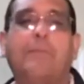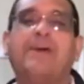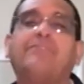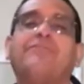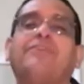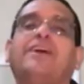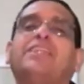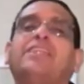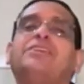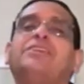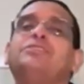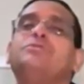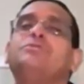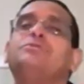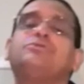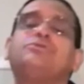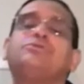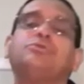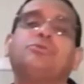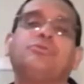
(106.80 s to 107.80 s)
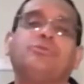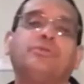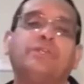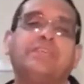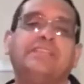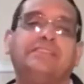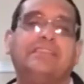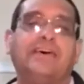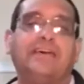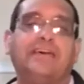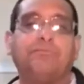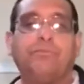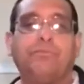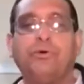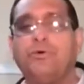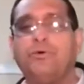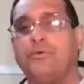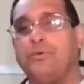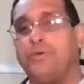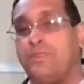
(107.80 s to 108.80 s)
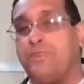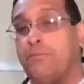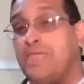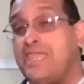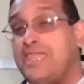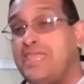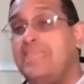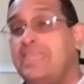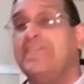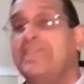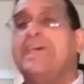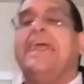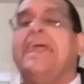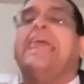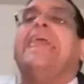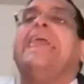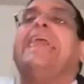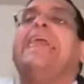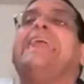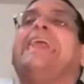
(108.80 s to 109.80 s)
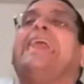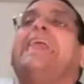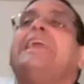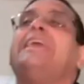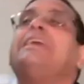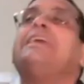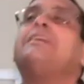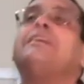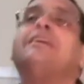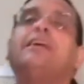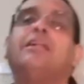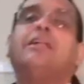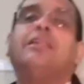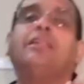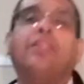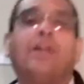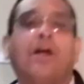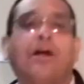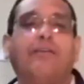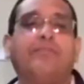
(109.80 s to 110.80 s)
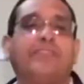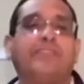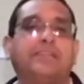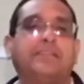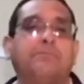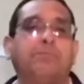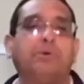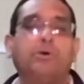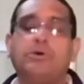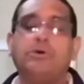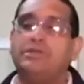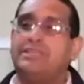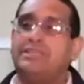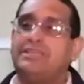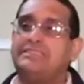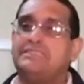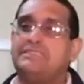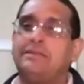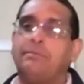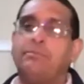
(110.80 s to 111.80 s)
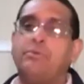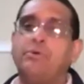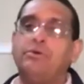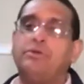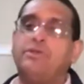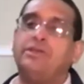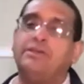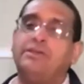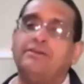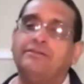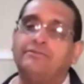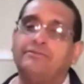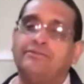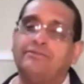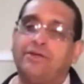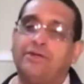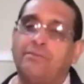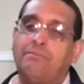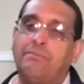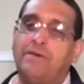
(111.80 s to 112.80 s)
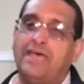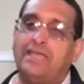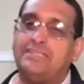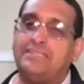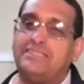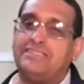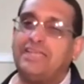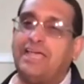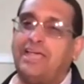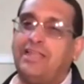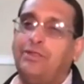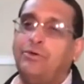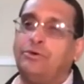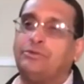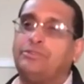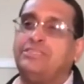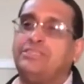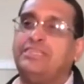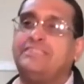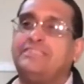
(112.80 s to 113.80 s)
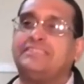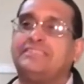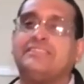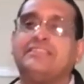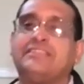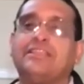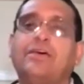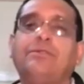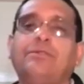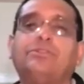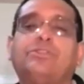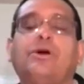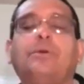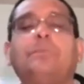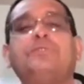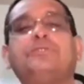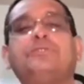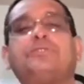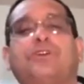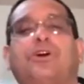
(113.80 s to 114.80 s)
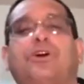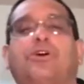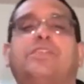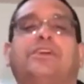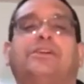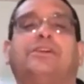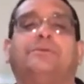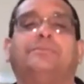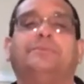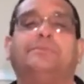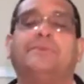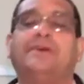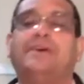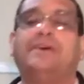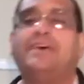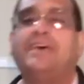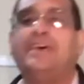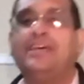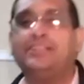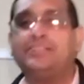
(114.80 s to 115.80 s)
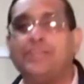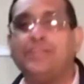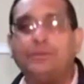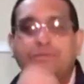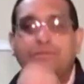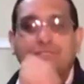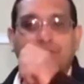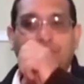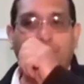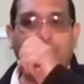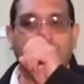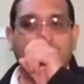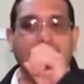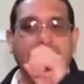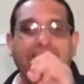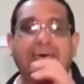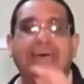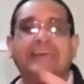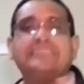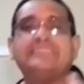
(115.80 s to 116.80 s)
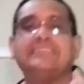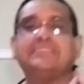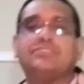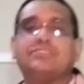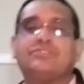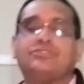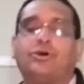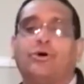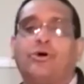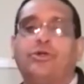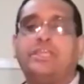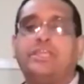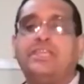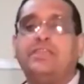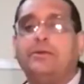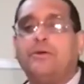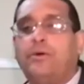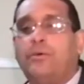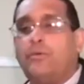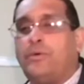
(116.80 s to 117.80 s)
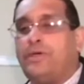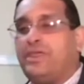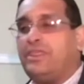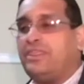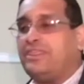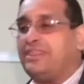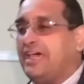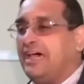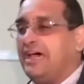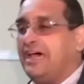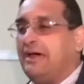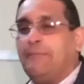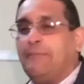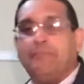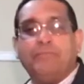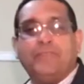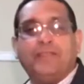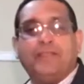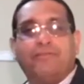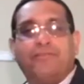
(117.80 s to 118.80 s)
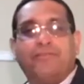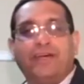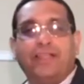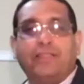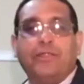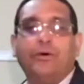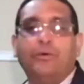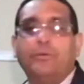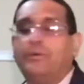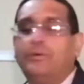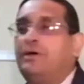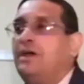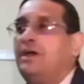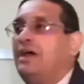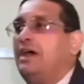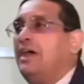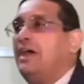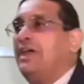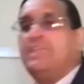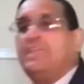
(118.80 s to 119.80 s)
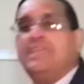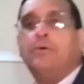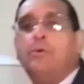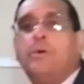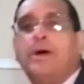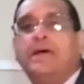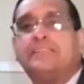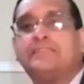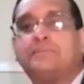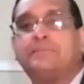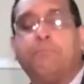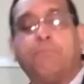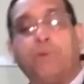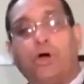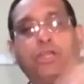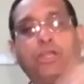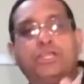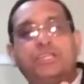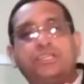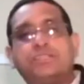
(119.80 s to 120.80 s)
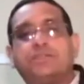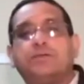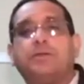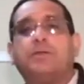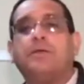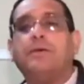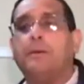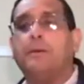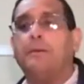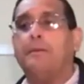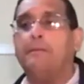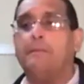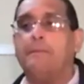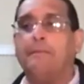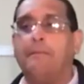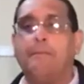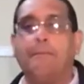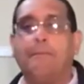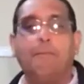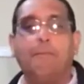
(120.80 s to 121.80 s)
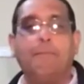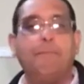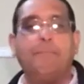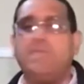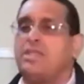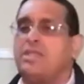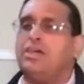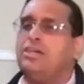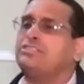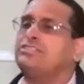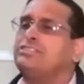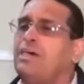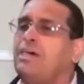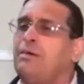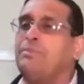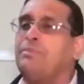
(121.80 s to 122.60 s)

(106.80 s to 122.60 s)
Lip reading: My father used to read that book with me, and I love that book. It's a book from my childhood. It's Tom Sawyer. Tom Sawyer has a story with a fellow. He was punished because